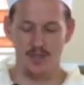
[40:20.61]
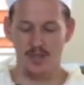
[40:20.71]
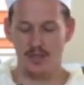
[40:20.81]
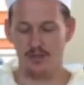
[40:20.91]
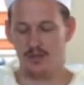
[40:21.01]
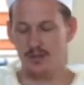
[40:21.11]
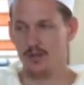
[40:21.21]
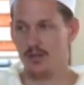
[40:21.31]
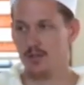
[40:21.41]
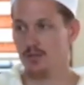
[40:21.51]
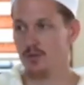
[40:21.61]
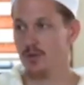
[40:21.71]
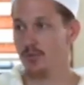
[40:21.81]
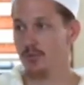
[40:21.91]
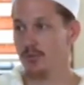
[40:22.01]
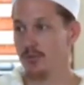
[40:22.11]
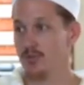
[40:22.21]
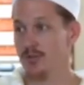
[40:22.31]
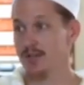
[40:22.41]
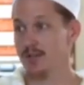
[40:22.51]
and that you go through
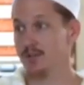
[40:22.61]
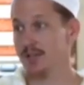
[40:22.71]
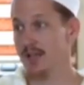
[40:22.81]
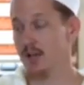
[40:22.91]
and try to